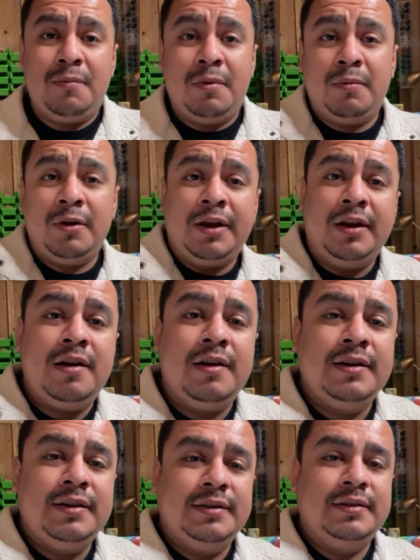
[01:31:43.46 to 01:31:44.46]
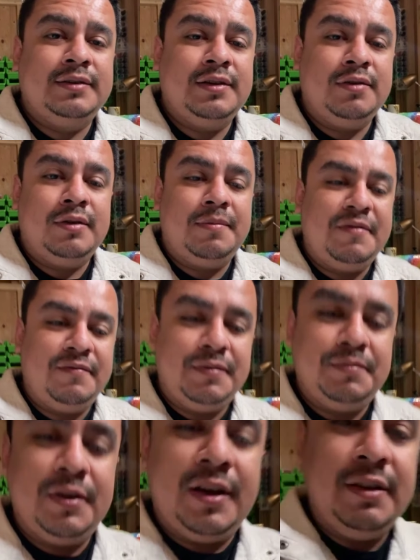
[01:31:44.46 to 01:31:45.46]
we're working on. So let me flip
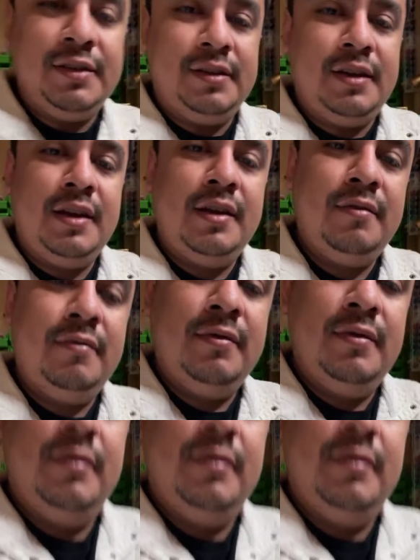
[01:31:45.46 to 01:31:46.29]
you guys down.